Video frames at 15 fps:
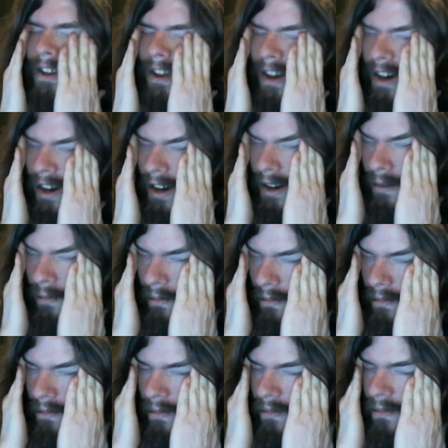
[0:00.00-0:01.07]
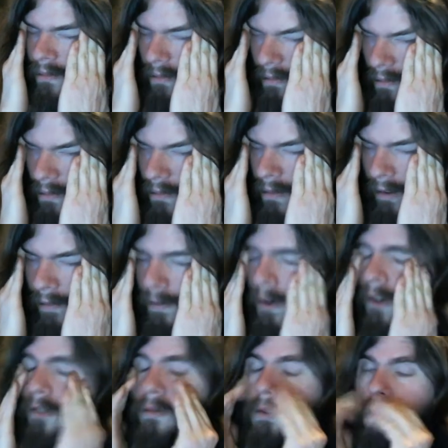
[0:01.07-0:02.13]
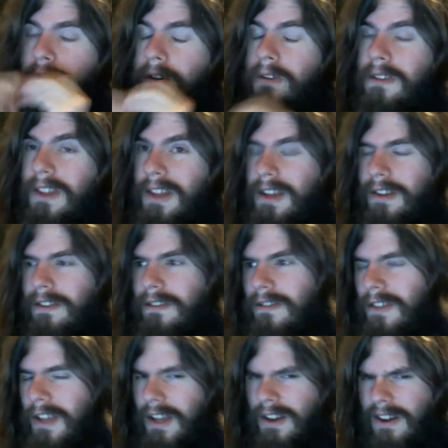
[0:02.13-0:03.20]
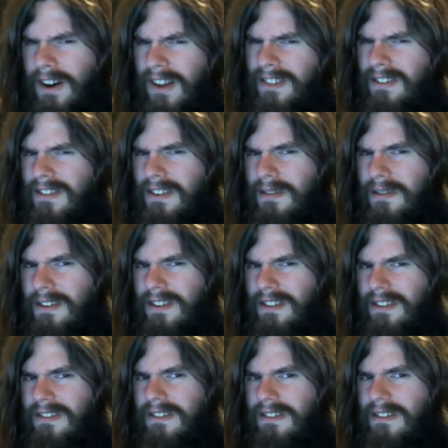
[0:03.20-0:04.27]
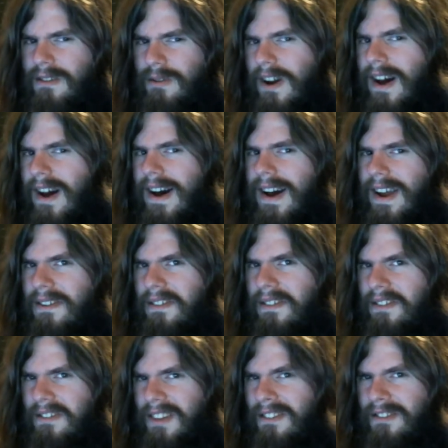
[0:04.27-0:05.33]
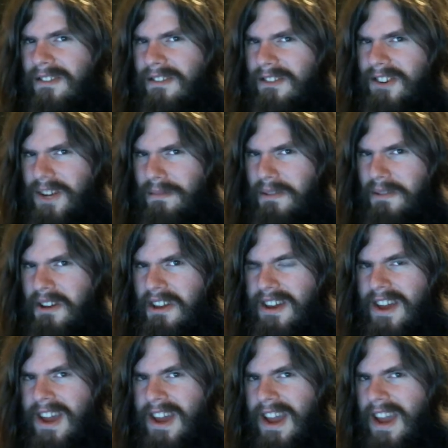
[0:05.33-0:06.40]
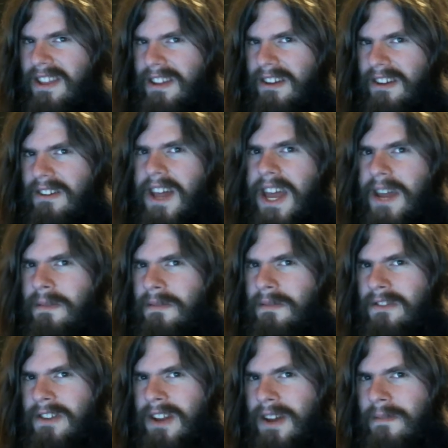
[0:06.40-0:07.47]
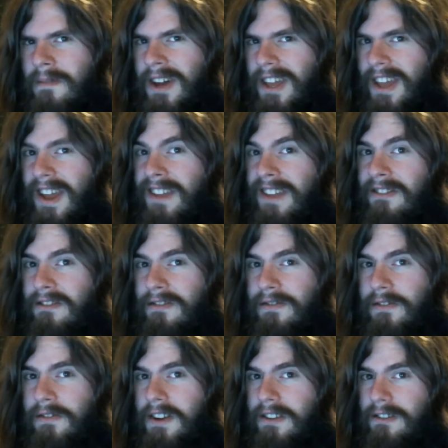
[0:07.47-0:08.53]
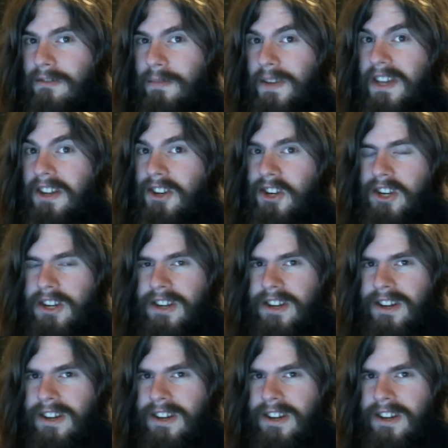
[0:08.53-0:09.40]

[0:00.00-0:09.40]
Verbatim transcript: Um, the first result is the constant cry of censorship and the claims that I'm against free speech